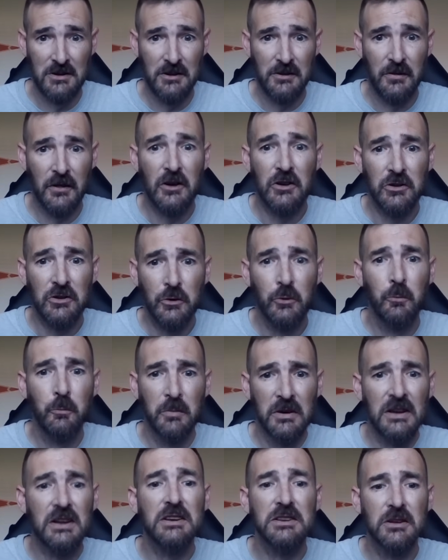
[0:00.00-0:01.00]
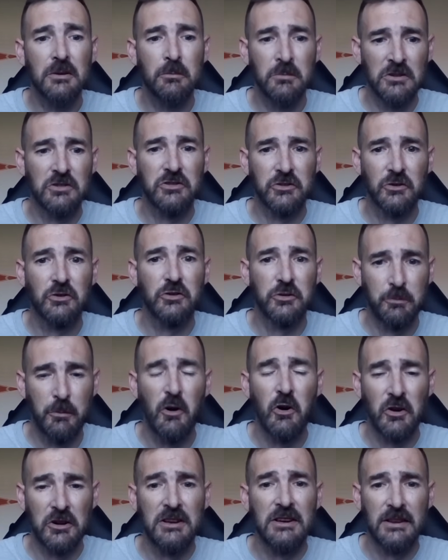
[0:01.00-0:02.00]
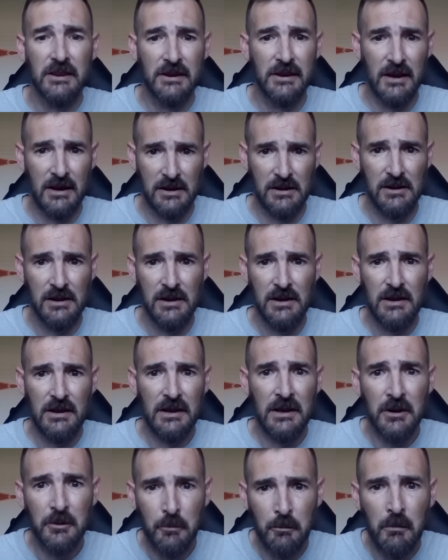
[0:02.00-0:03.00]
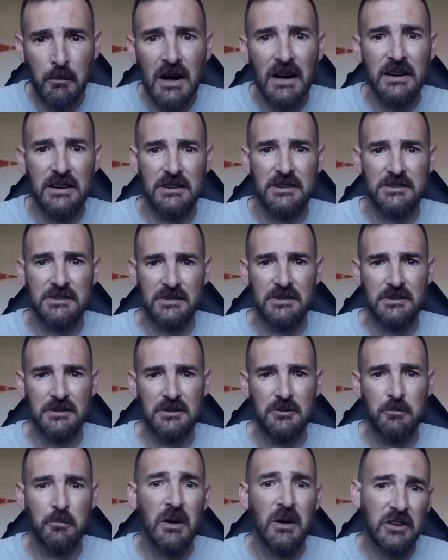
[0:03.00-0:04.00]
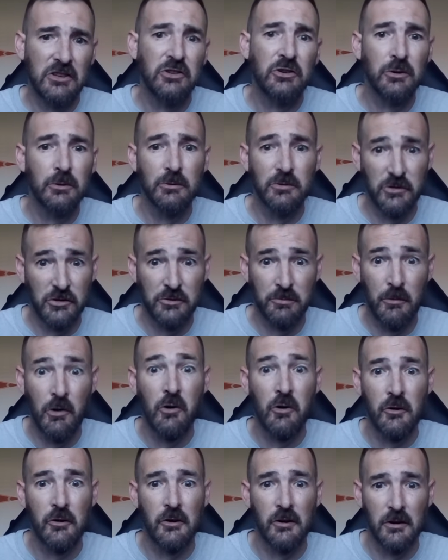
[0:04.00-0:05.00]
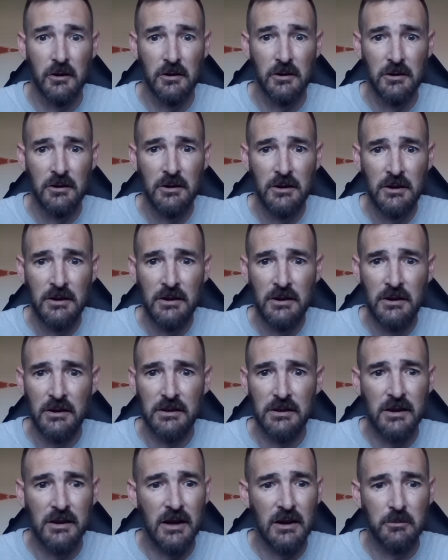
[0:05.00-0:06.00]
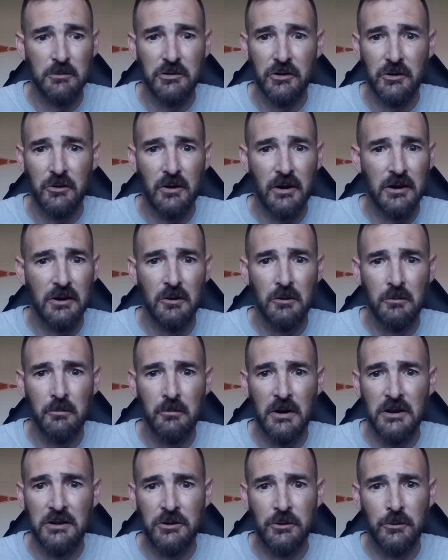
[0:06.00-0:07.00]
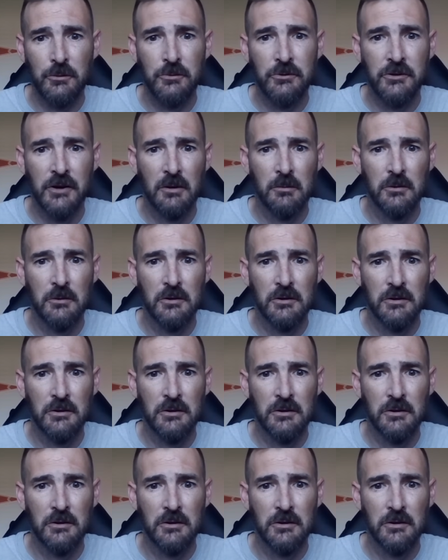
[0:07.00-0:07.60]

that you meet Mr. Sparky today. It might make you smarter. It damn sure ain't gonna make you dumber.